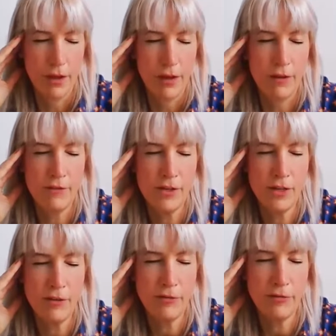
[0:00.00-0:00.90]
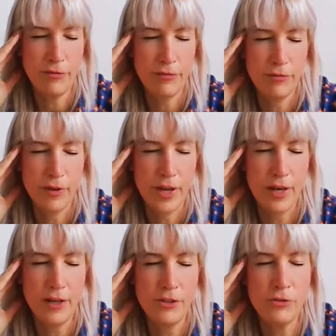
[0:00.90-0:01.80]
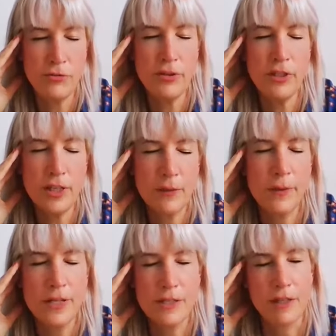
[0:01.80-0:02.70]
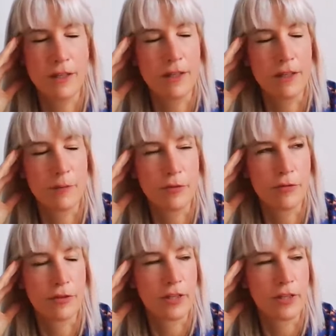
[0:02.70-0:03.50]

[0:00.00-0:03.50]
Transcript: Even if, and I do feel like what I said like before,